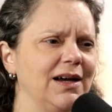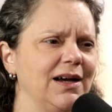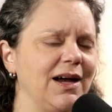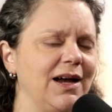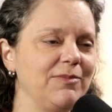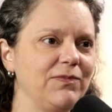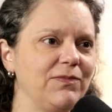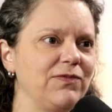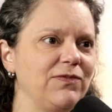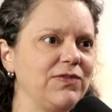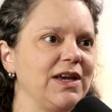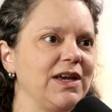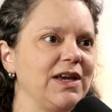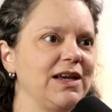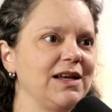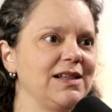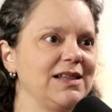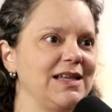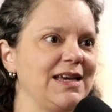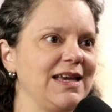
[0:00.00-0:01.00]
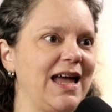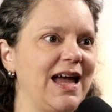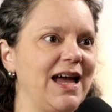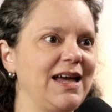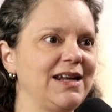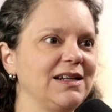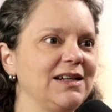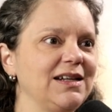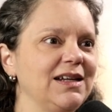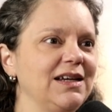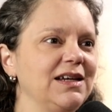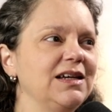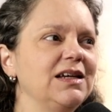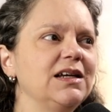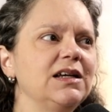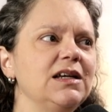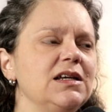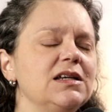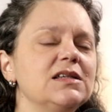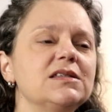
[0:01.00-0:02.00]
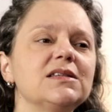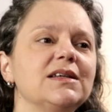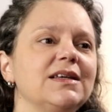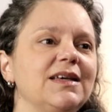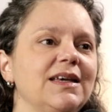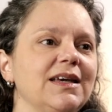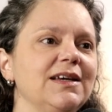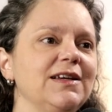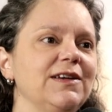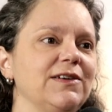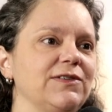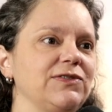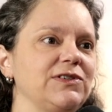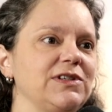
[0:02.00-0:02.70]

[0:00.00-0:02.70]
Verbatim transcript: I'm failing at yes, it yes. is a gift.